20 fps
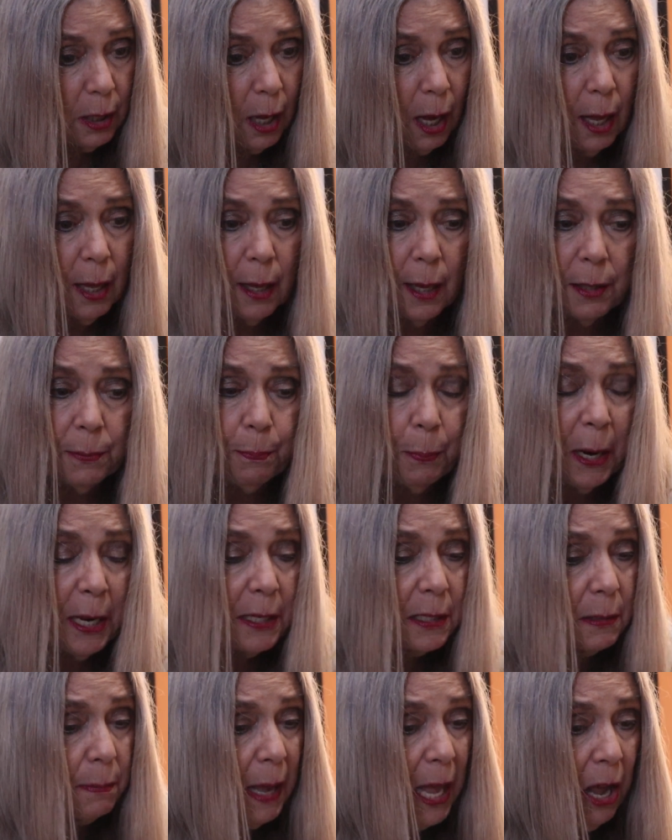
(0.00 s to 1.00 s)
It
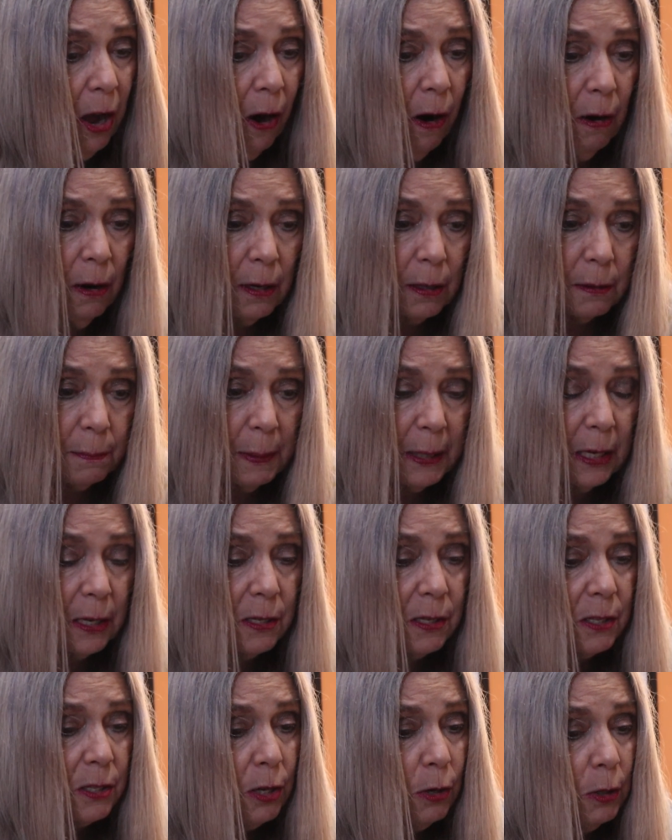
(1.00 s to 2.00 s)
breaks my heart
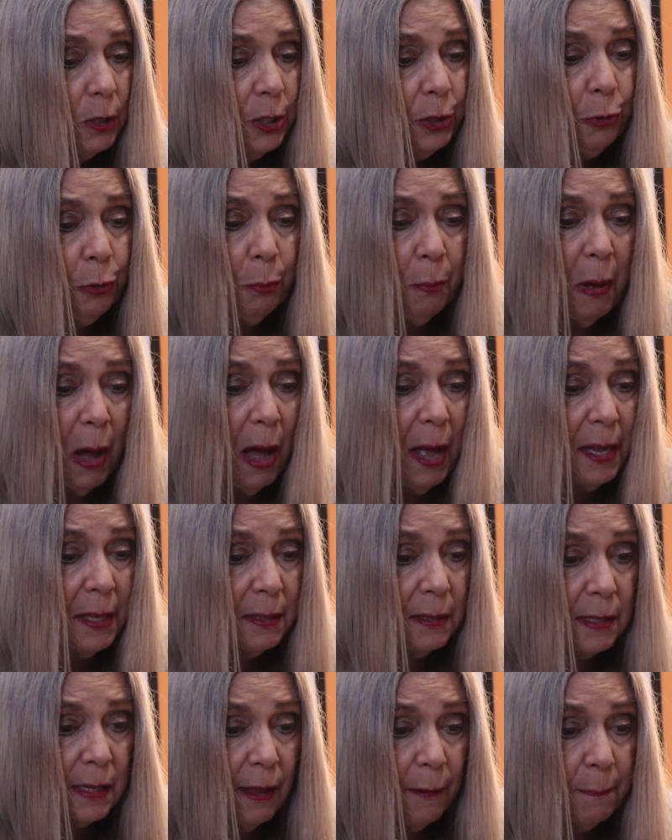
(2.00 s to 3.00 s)
because their little
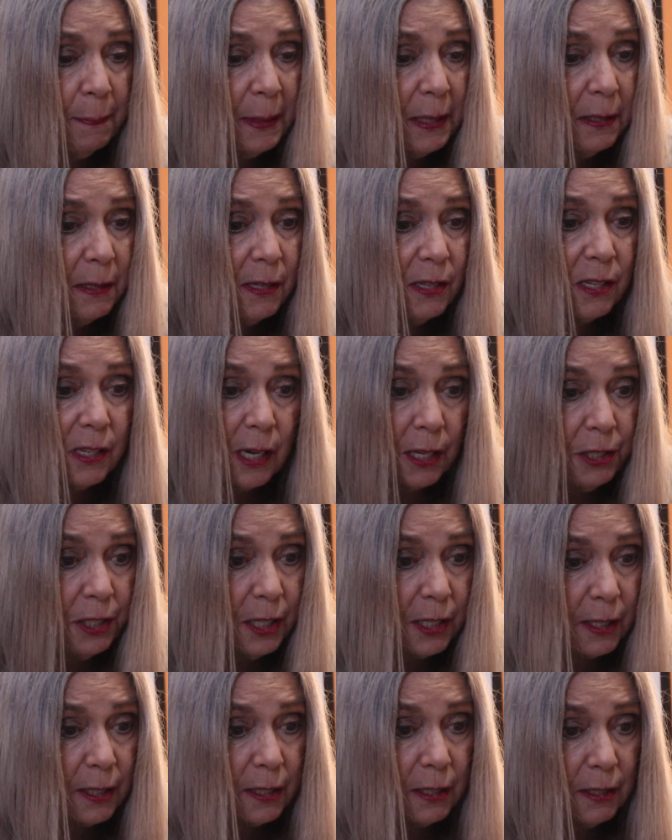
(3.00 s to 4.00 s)
minds have been
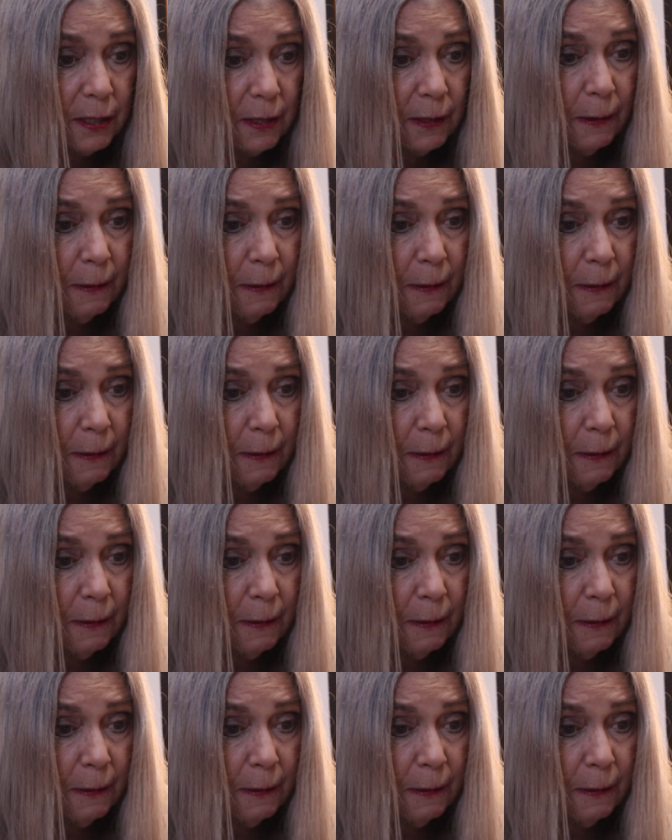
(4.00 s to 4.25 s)
stunted.